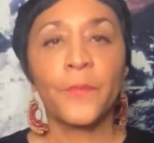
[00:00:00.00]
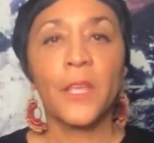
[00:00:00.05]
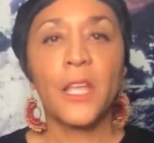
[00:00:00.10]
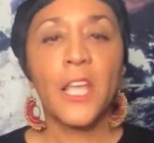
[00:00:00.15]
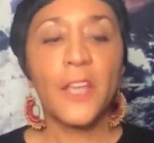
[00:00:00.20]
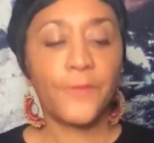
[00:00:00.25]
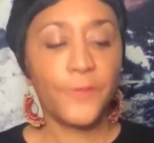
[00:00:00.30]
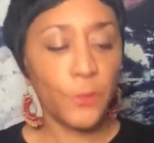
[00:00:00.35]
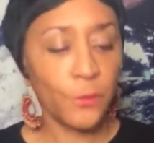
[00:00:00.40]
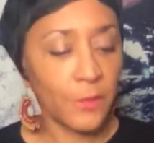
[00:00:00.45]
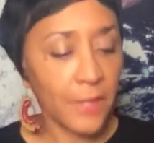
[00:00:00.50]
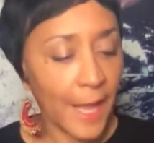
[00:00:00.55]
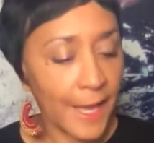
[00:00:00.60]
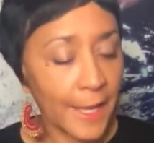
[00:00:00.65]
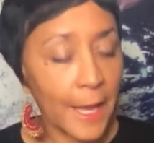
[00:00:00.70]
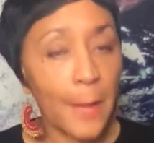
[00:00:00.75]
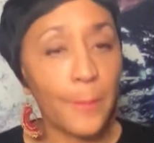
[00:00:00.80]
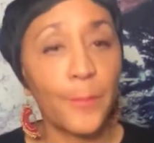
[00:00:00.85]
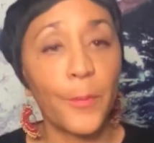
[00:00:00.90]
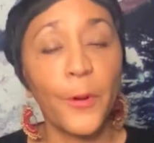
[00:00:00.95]
If you'd
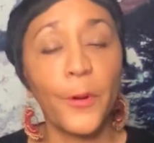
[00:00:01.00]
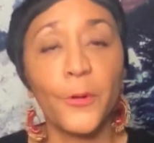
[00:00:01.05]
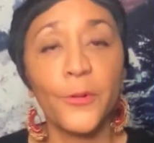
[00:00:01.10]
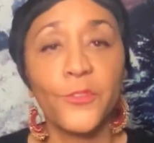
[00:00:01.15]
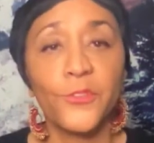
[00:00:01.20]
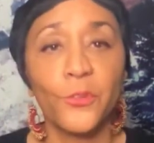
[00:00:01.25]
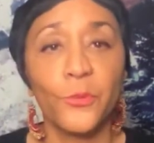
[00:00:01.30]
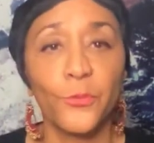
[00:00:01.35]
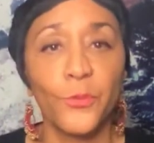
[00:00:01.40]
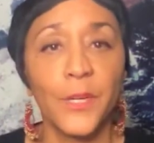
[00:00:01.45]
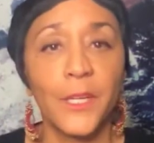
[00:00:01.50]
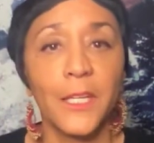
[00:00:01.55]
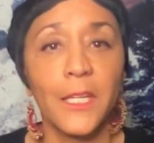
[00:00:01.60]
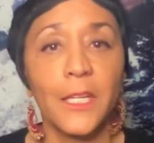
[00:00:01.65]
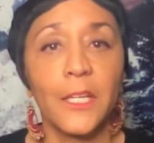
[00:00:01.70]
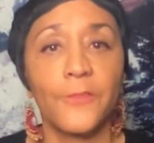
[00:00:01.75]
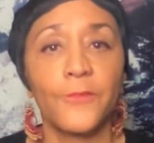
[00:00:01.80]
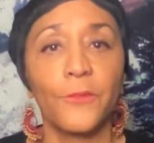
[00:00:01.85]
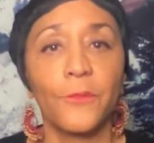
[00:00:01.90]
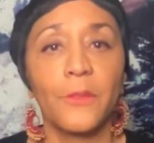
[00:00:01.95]
like a personal reading,
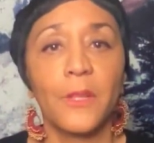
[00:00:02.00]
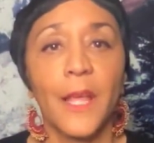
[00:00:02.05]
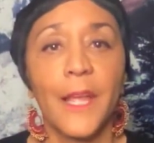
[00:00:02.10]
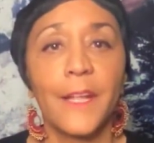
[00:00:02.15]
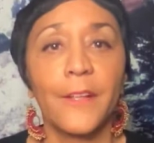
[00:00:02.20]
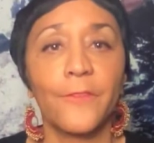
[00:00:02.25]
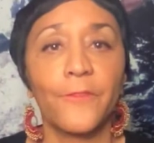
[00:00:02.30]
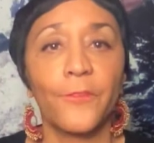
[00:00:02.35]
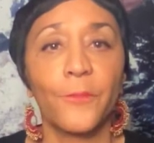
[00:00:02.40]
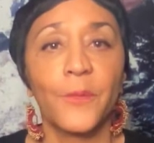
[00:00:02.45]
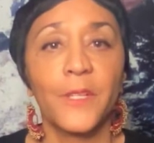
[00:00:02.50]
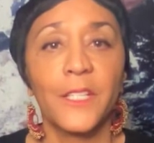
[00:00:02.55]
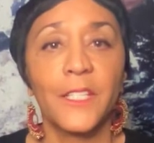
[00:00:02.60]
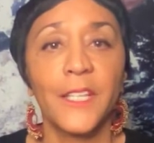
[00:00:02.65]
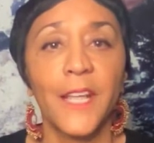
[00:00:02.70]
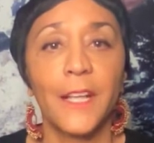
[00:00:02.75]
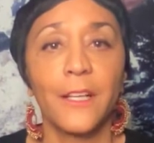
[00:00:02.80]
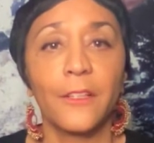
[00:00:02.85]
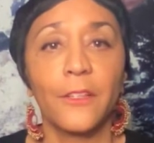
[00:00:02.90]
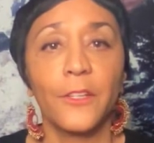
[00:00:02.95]
if you'd like for me to
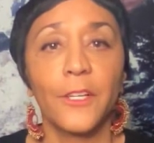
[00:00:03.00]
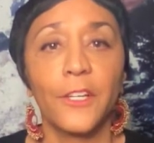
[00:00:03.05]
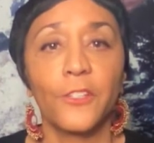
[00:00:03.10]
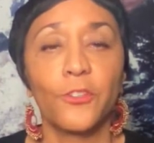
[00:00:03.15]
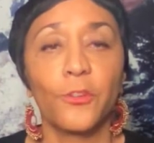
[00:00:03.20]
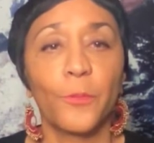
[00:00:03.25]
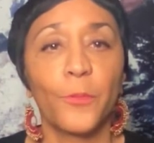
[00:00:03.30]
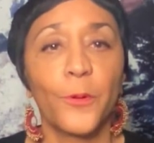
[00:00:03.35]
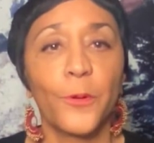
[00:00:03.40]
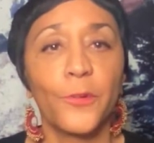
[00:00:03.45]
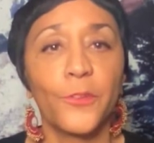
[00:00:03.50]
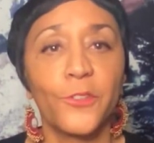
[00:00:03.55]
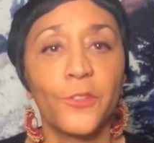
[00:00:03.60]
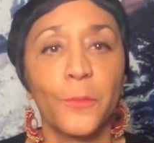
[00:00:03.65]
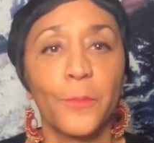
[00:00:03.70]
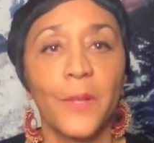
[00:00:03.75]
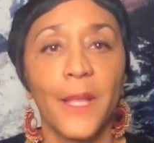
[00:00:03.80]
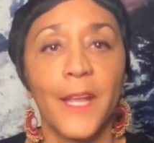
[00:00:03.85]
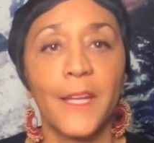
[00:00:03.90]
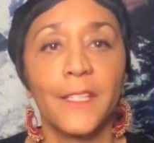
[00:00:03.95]
take a look at your personal
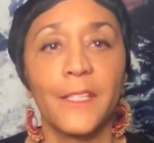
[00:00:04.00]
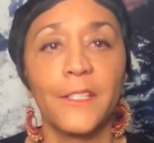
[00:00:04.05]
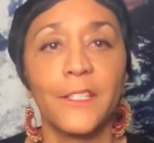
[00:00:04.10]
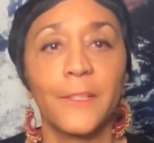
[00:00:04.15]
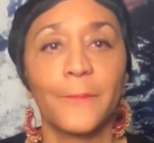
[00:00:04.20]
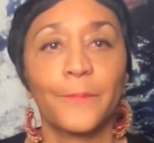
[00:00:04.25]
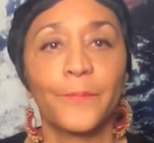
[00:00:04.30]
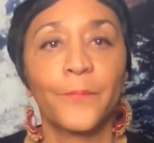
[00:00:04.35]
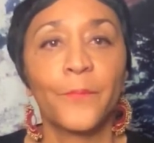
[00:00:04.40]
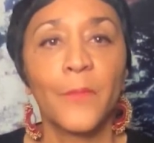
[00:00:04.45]
planets